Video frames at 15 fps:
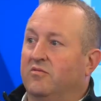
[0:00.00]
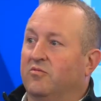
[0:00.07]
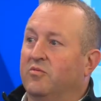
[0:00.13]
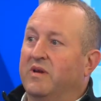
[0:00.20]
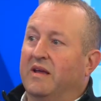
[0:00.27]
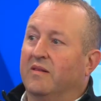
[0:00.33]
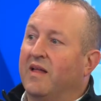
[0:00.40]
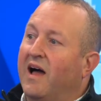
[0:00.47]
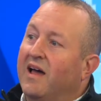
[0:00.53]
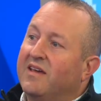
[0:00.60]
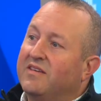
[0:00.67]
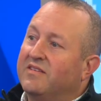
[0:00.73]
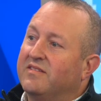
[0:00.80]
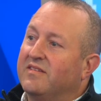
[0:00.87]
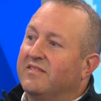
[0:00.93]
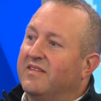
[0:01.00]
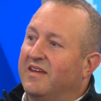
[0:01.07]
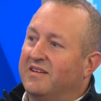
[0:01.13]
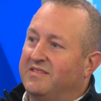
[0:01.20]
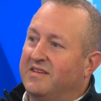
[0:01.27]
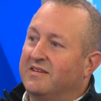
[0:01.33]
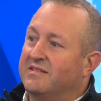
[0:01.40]
realize that
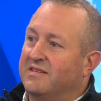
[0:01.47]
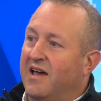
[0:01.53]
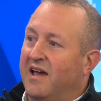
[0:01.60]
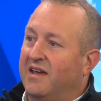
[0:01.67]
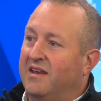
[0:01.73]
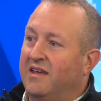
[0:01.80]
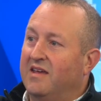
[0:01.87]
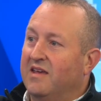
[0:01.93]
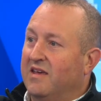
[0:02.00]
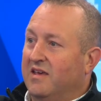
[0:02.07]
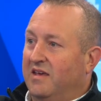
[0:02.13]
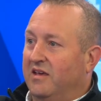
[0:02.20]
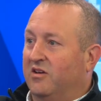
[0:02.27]
it's anxiety mm.